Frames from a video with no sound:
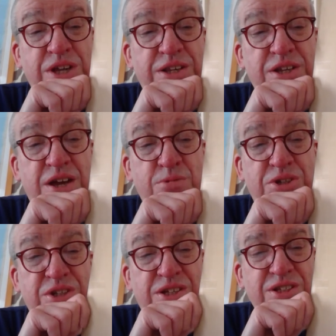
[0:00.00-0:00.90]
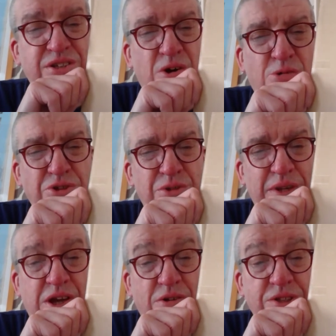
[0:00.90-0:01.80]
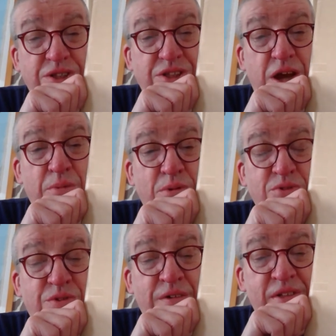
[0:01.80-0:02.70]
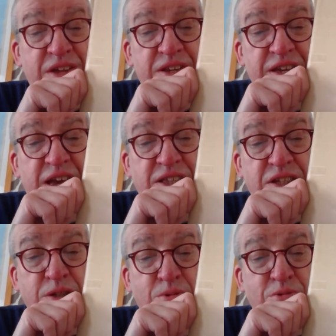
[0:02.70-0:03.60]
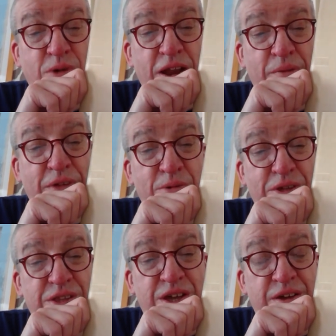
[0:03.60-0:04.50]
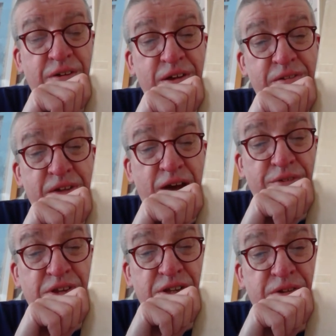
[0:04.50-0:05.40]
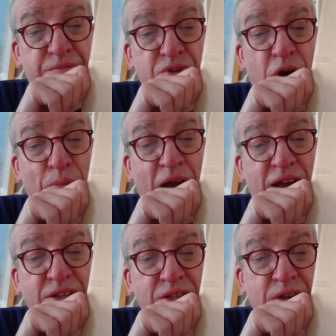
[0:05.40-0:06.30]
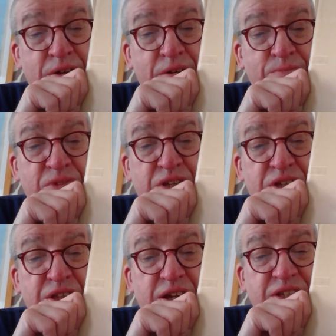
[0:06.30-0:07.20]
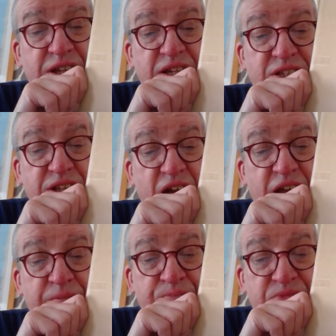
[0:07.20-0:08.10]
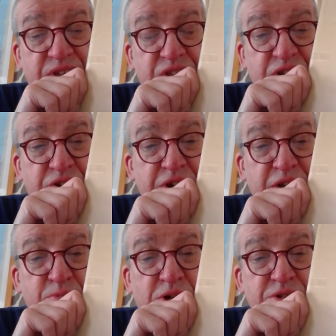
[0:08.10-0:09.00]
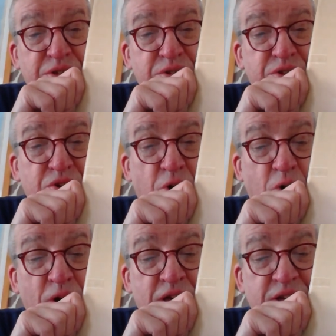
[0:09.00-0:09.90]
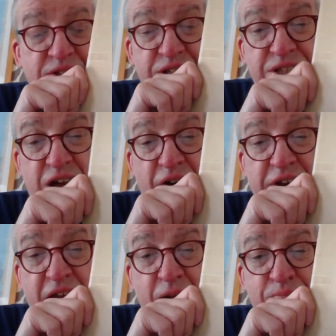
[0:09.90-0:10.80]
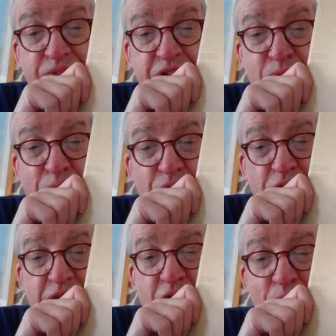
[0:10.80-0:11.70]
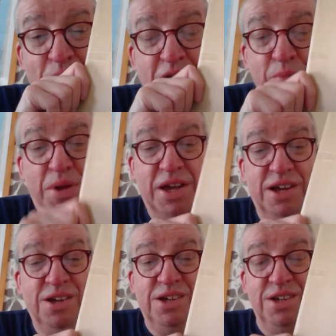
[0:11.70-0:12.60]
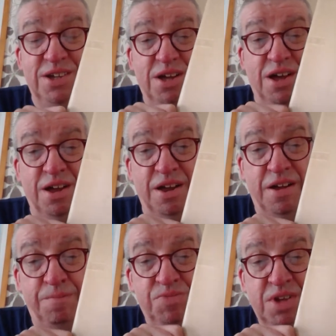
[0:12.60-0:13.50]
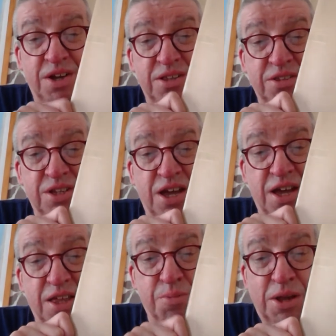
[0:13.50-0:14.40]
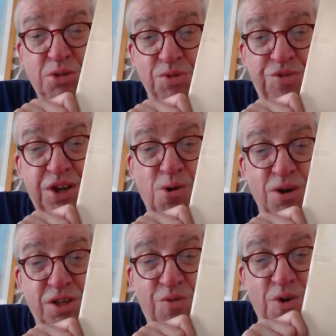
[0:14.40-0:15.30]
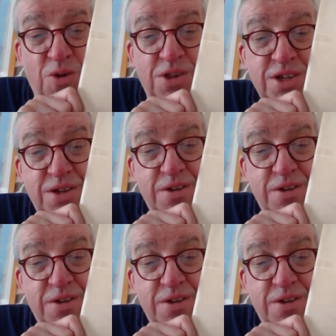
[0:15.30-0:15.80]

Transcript: Centre, which doesn't hold so many concerts now, but was in the 80s, was well up there with having the top acts. This is 1989. This is the Green World Tour. This is REM, just before they got mega big. The place was three quarters full.